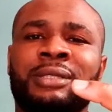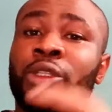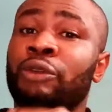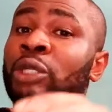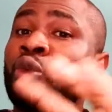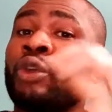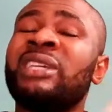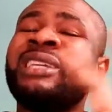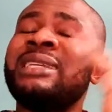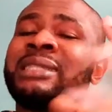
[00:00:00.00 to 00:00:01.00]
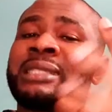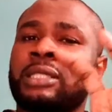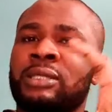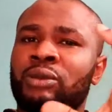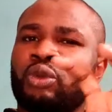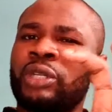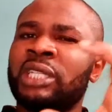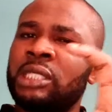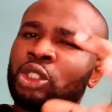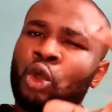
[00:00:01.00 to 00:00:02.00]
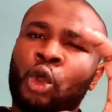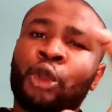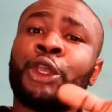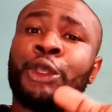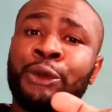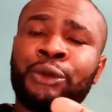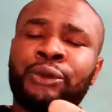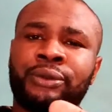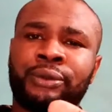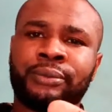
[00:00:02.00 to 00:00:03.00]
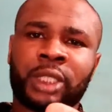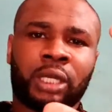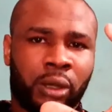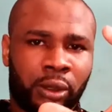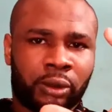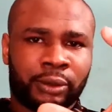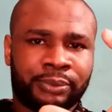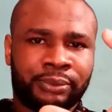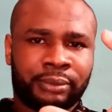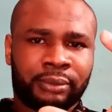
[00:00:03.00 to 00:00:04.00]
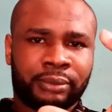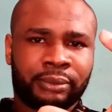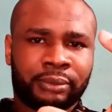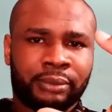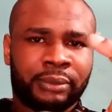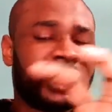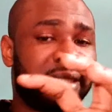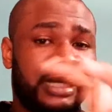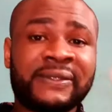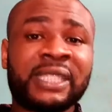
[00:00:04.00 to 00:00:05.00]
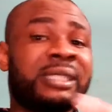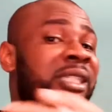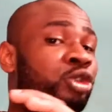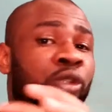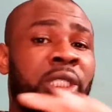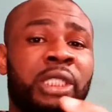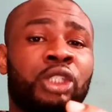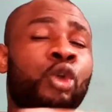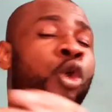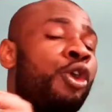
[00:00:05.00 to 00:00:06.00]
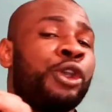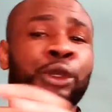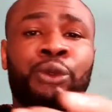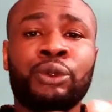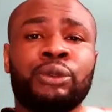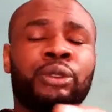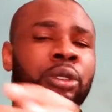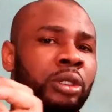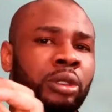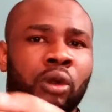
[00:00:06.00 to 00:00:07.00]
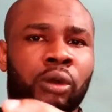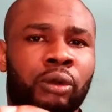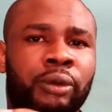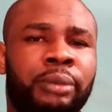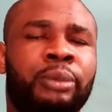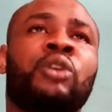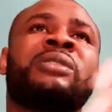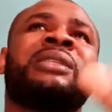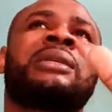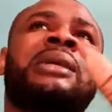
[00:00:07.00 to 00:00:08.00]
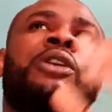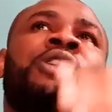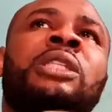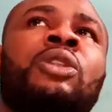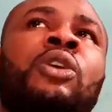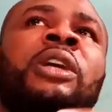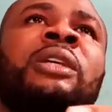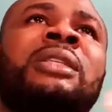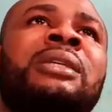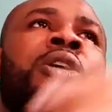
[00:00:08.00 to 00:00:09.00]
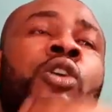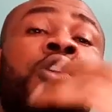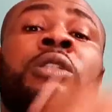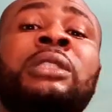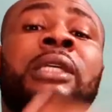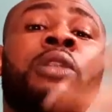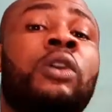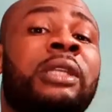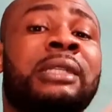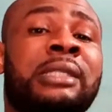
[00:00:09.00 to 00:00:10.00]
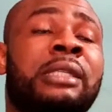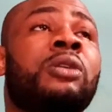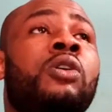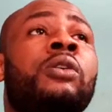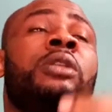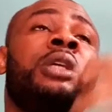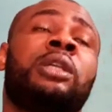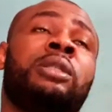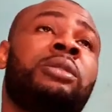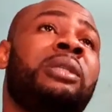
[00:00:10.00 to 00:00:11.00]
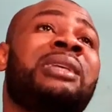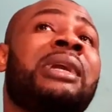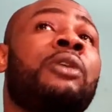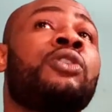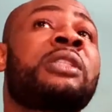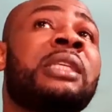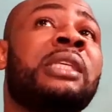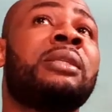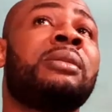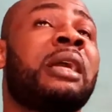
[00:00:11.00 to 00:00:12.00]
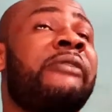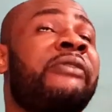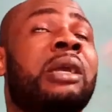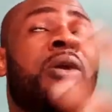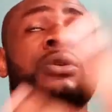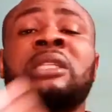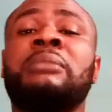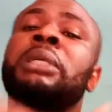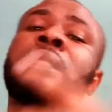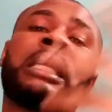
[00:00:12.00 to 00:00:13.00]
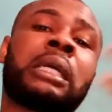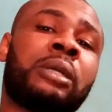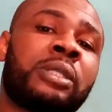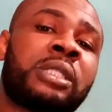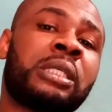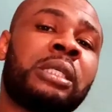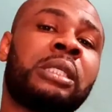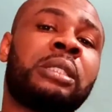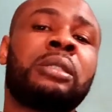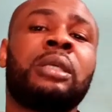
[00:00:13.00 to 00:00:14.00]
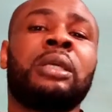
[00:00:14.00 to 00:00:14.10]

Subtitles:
the red oil its reddish or hue color. It gives it its reddish or hue color because the carotenoid contains other things called the carotene, alpha carotene, beta carotene,